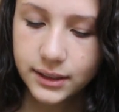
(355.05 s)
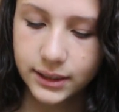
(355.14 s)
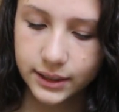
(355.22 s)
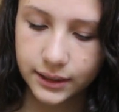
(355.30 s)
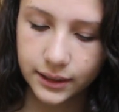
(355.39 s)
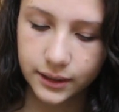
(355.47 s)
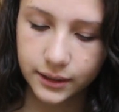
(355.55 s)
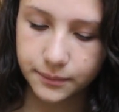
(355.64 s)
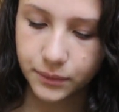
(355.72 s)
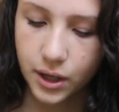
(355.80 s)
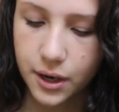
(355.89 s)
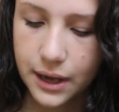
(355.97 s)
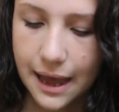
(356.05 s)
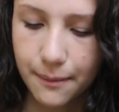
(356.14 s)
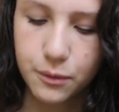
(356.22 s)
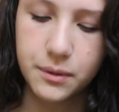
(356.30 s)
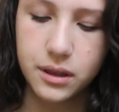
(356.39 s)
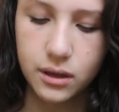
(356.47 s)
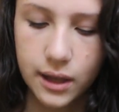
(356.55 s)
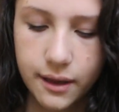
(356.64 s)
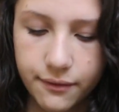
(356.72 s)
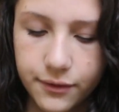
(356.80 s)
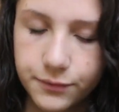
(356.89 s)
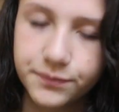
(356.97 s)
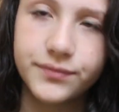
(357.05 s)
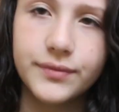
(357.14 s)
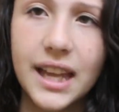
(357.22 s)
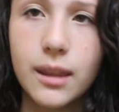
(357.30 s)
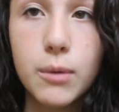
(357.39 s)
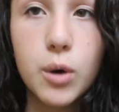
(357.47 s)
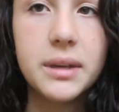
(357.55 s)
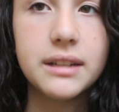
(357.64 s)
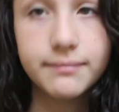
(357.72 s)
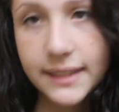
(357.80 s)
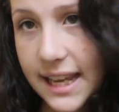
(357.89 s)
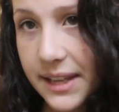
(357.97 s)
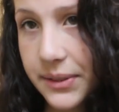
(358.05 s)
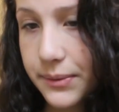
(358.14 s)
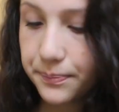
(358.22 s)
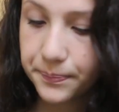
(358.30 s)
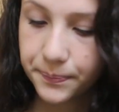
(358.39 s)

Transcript: Are you happy with your life? At the moment, yes.